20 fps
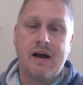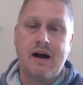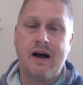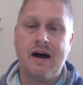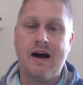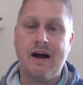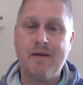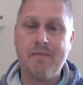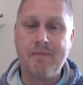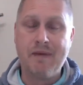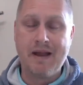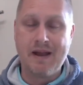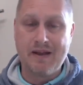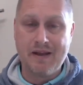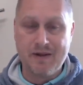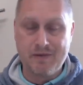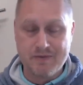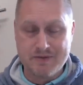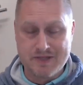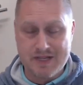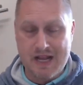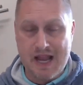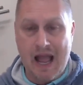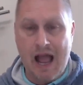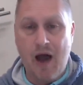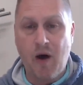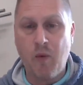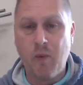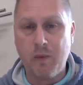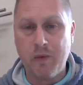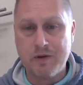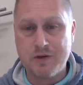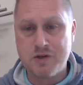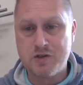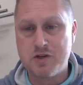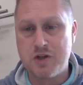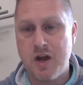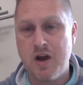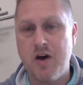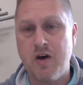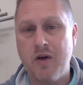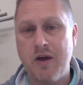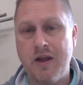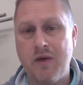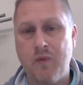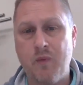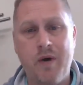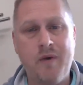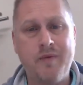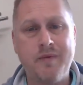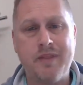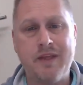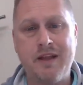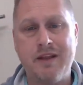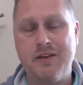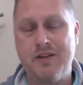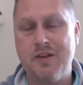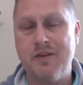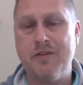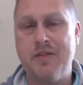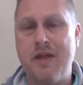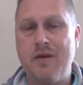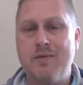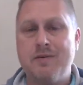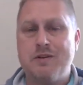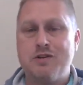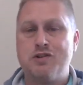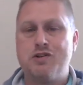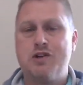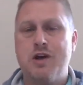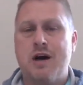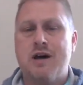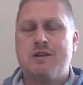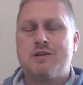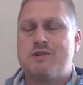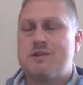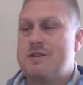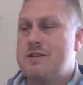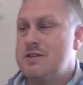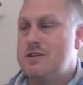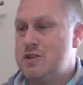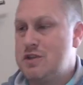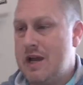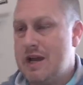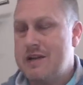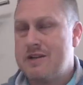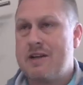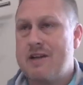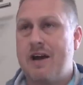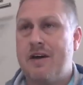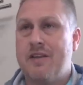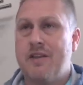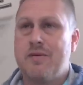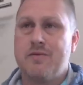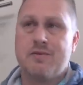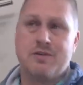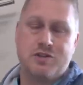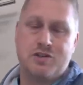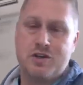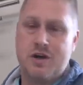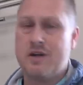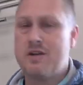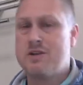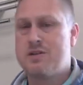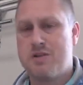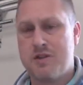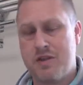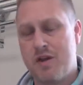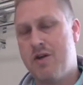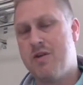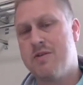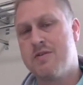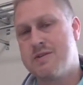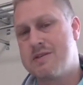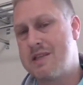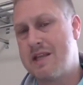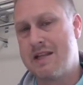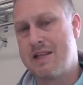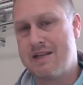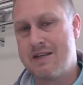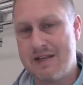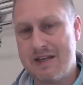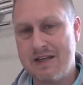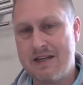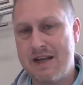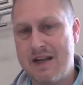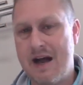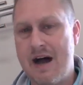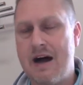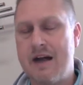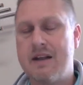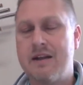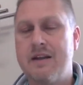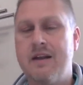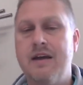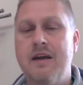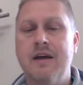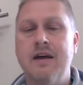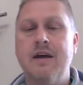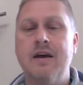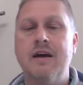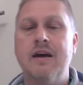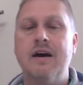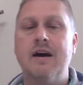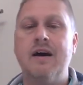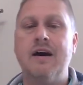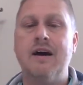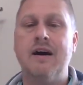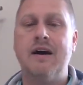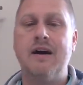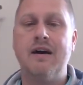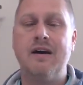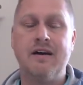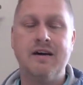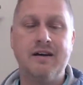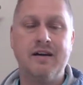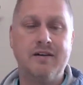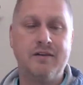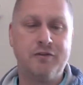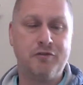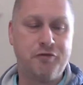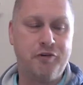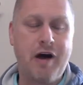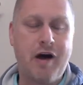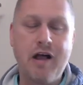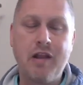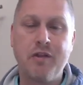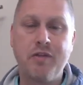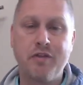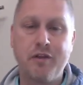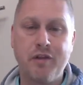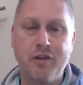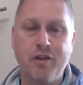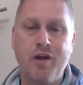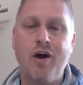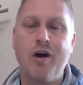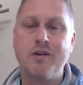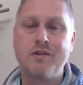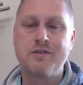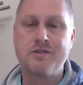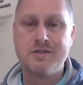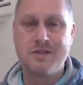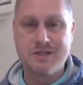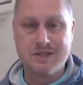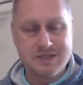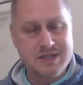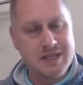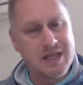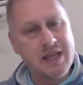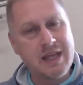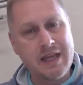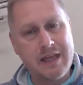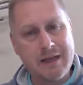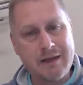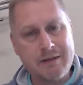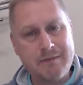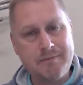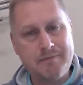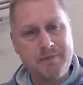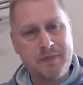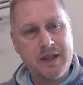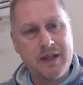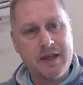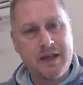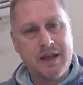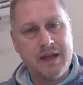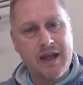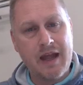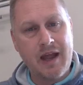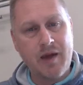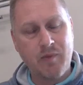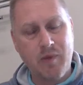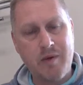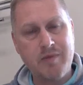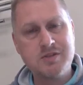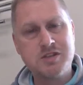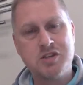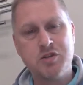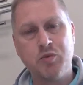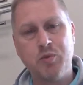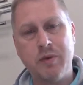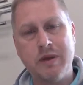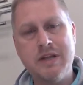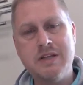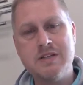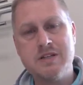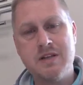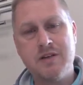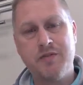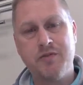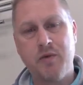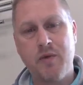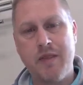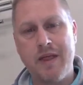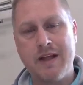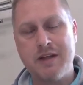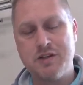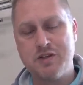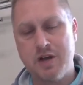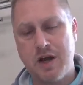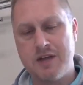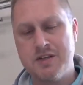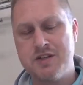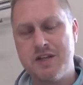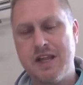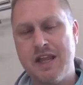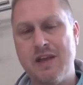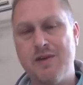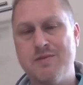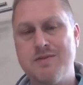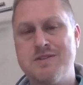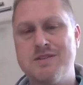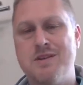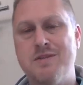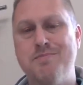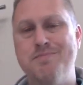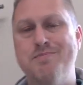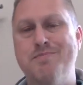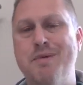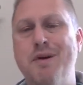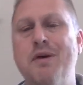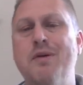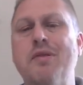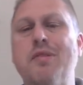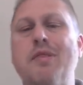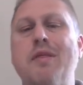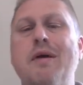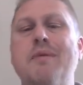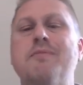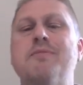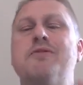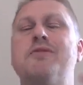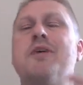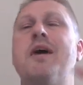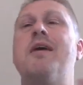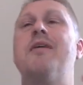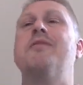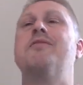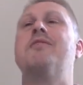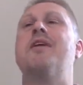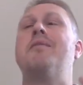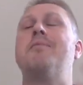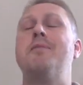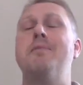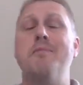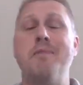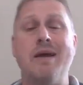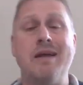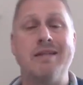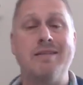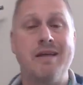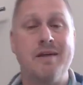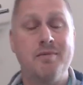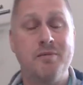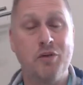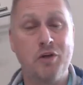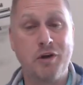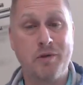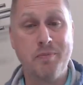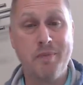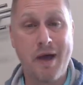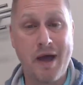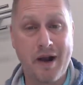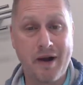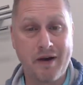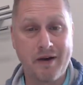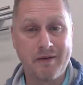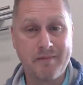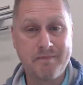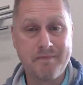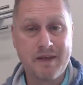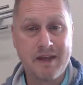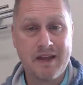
uh, man, it was an outward show, and what would they do? They would judge the Gentile. They would judge those that did not uh, follow the law to the T. And what was the reason for that judging? It was to build themselves up and make them look better.